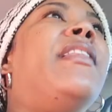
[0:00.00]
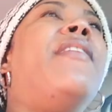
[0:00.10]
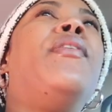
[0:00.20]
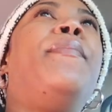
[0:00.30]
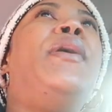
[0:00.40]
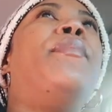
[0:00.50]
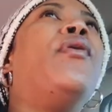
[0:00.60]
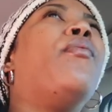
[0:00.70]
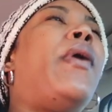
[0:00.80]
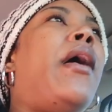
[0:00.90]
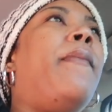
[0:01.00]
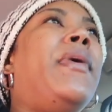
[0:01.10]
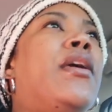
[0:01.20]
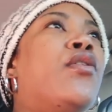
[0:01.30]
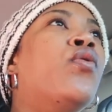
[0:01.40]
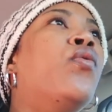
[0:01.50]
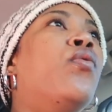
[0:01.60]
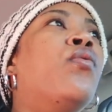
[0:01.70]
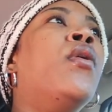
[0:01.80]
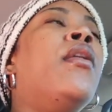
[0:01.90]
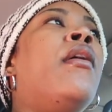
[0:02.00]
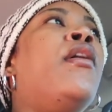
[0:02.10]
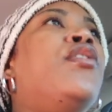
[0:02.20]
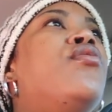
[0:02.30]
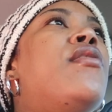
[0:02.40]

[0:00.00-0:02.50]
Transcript: loving people around me who,